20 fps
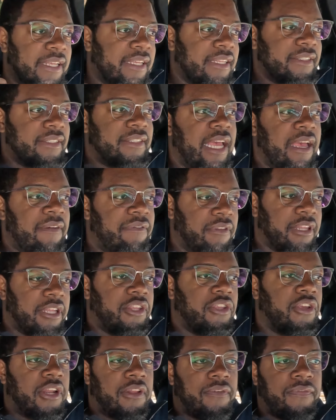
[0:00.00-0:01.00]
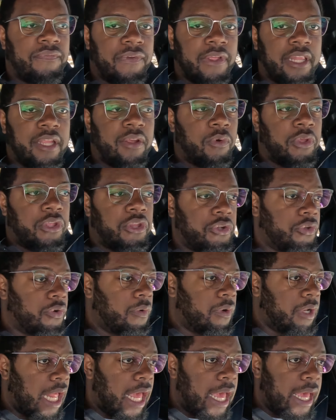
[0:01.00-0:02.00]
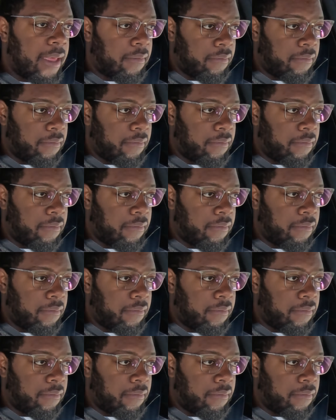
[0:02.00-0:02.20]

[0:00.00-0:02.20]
is definitely, you're gonna feel it when you're doing that.